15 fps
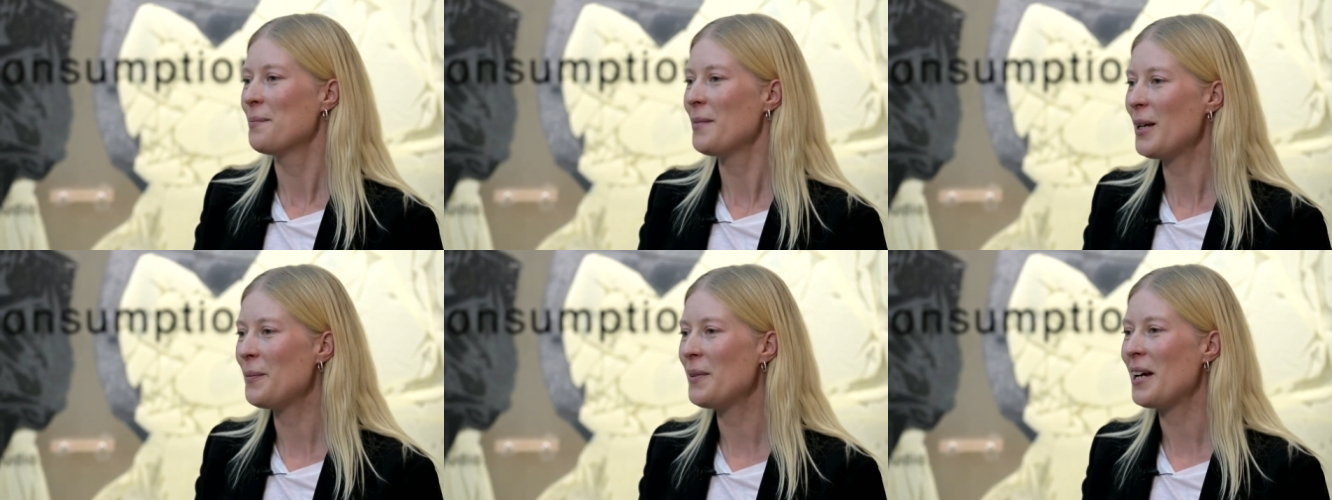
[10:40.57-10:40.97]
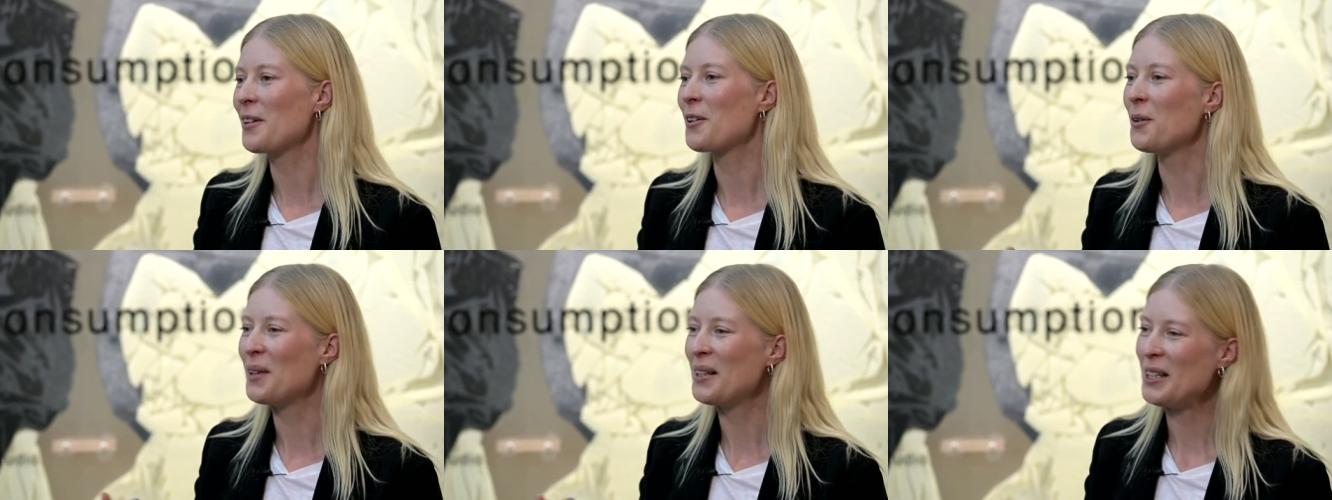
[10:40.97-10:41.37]
maybe
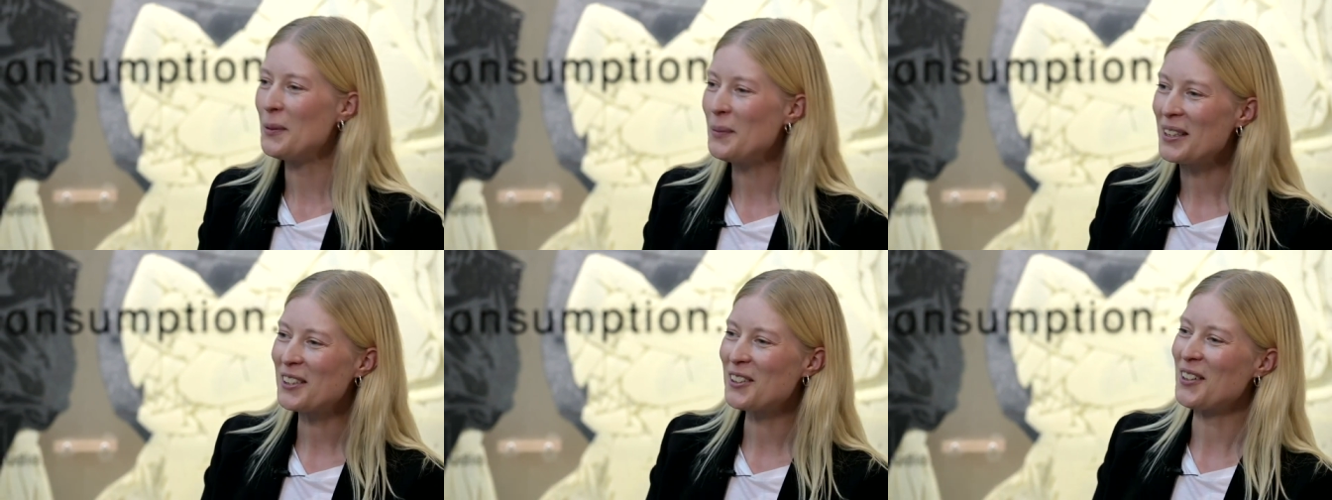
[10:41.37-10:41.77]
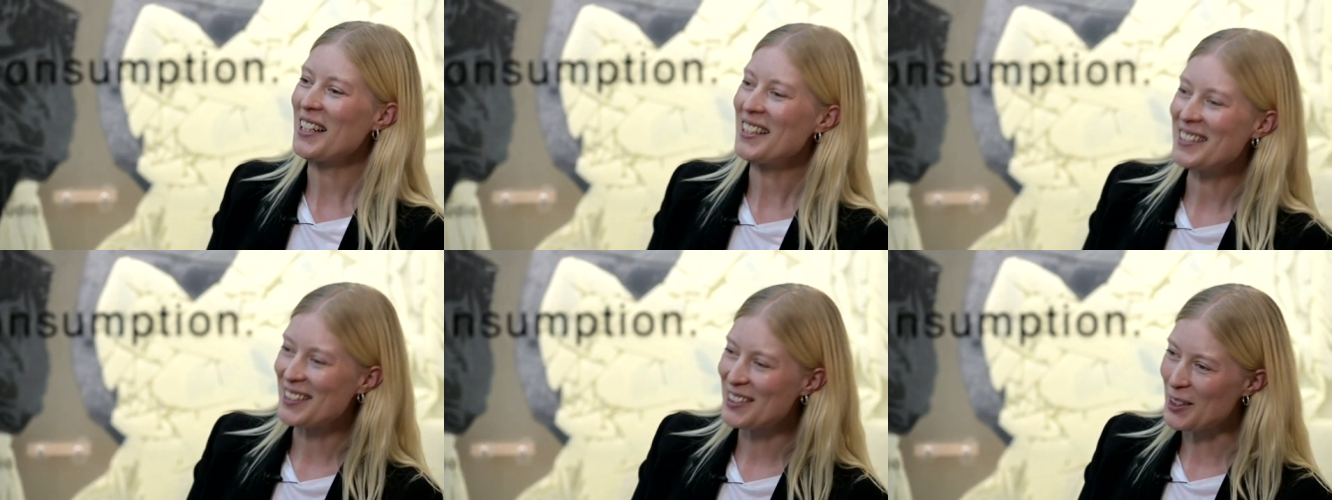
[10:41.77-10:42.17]
I go a little bit
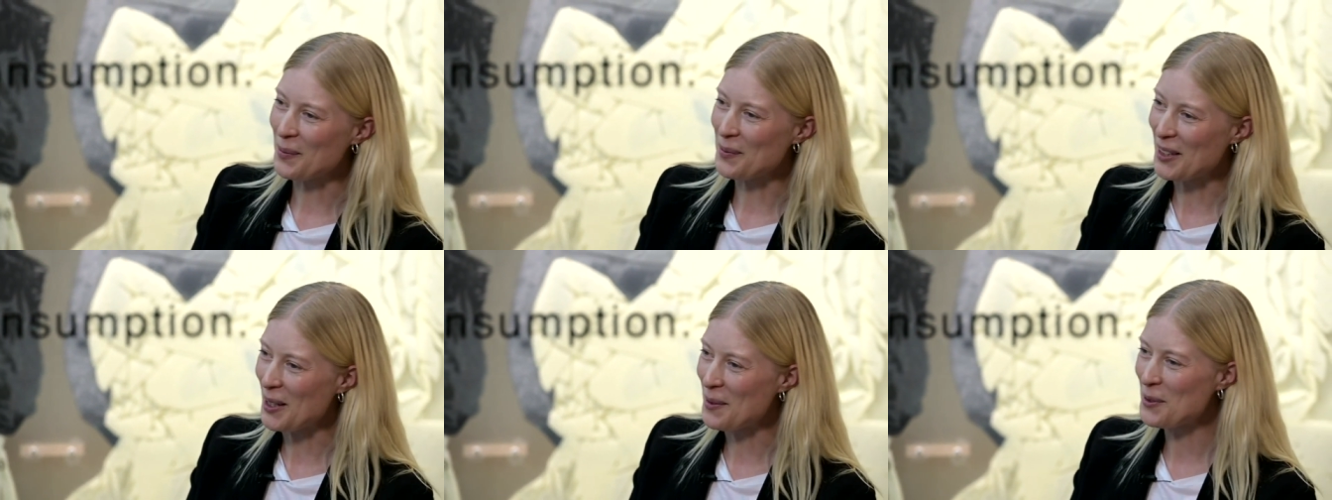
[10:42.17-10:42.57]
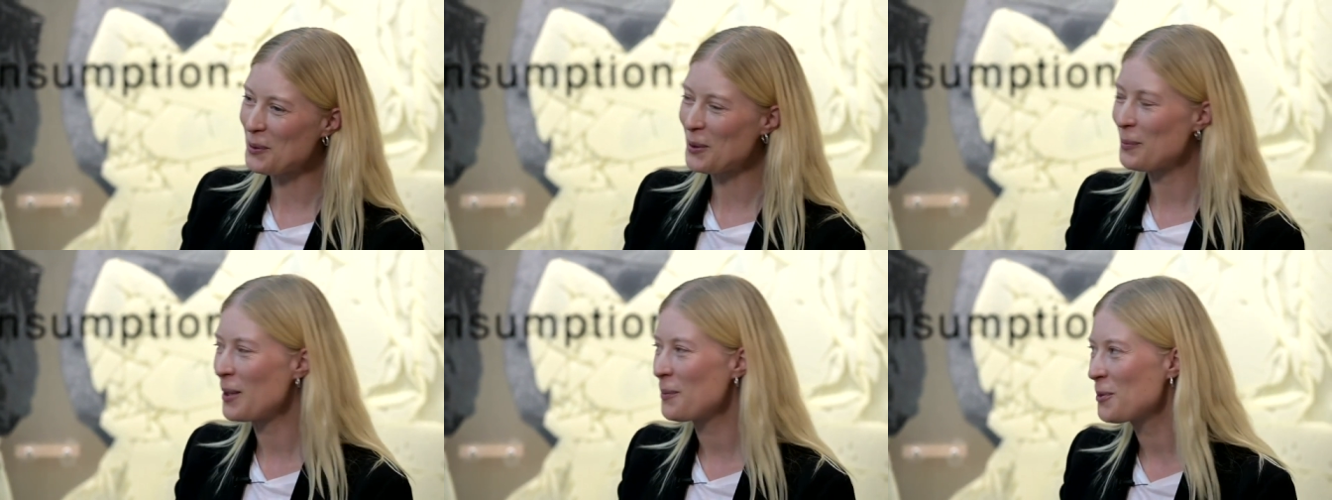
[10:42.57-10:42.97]
crazy
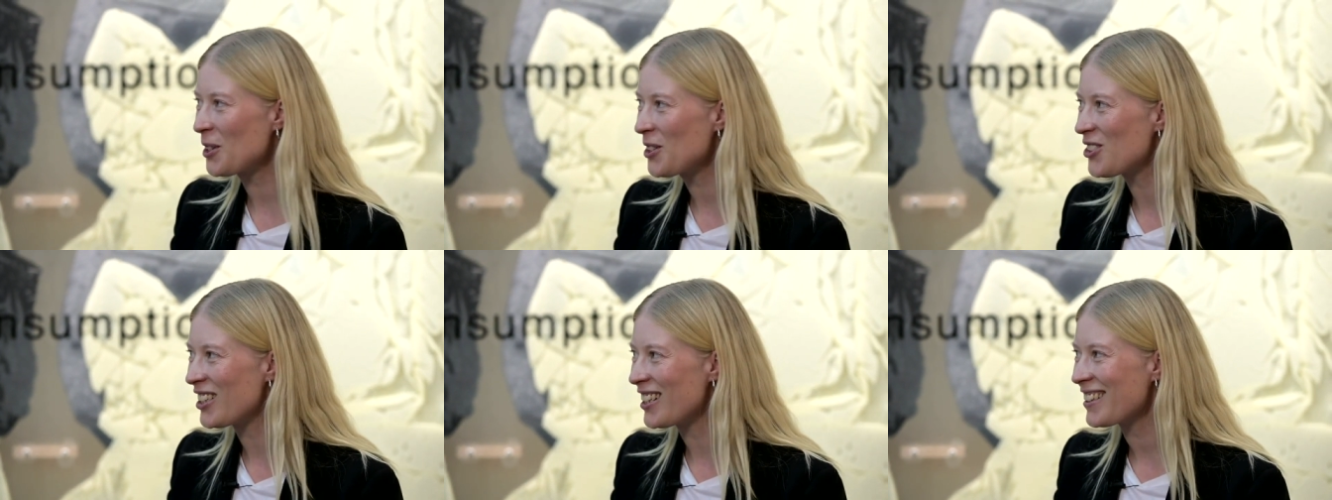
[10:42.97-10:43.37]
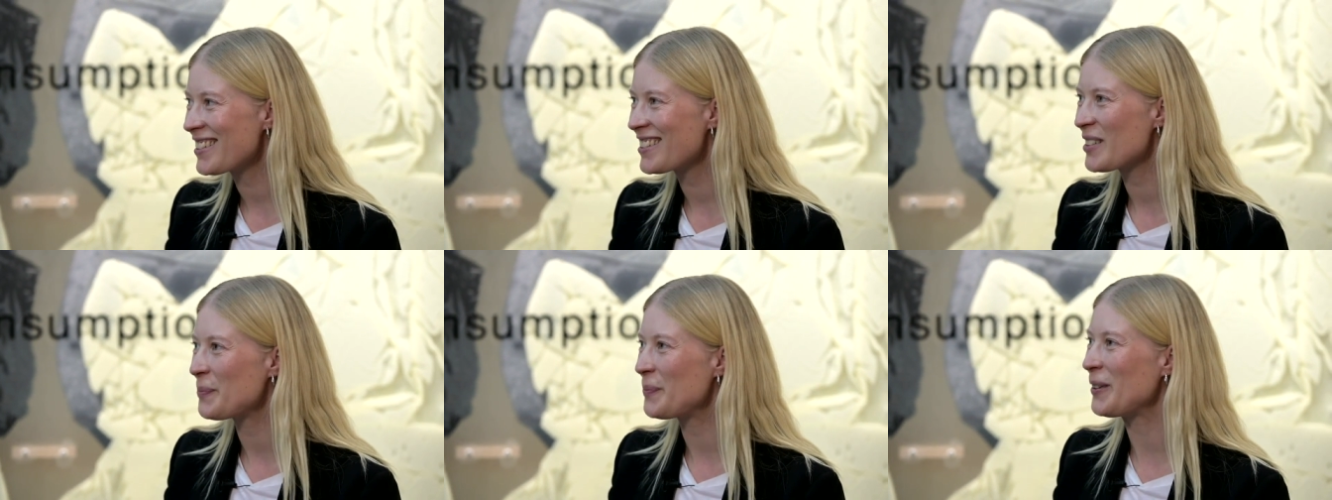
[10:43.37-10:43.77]
sometimes with my
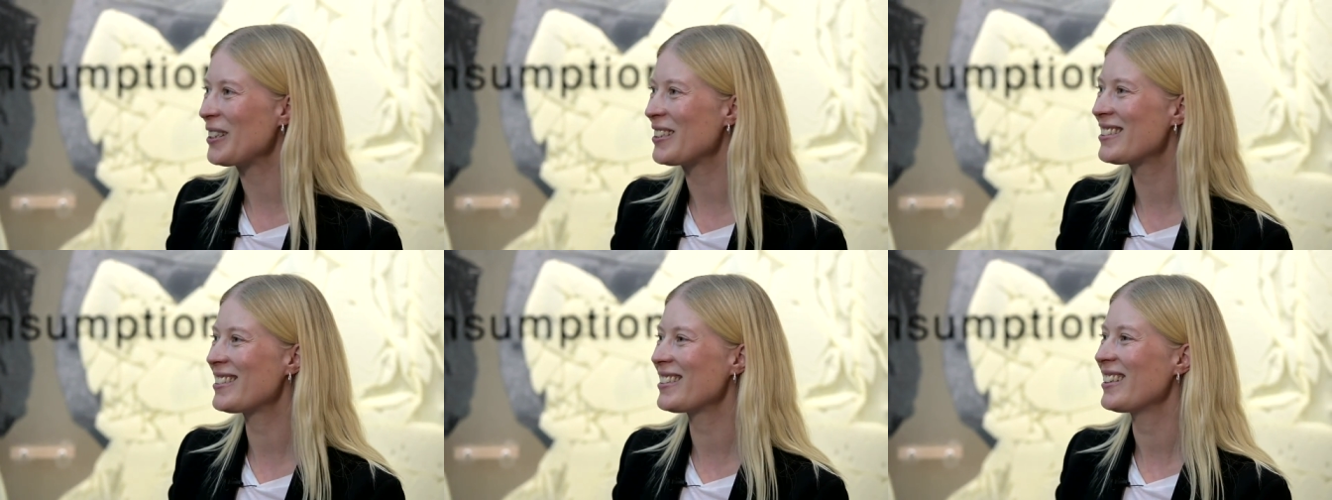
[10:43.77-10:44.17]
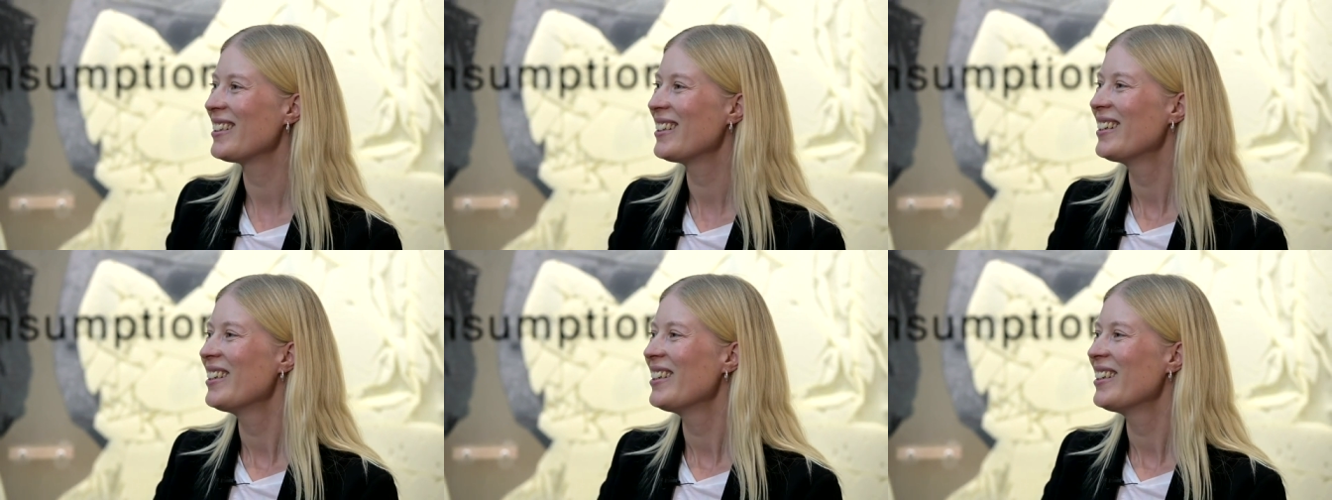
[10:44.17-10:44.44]
projects, but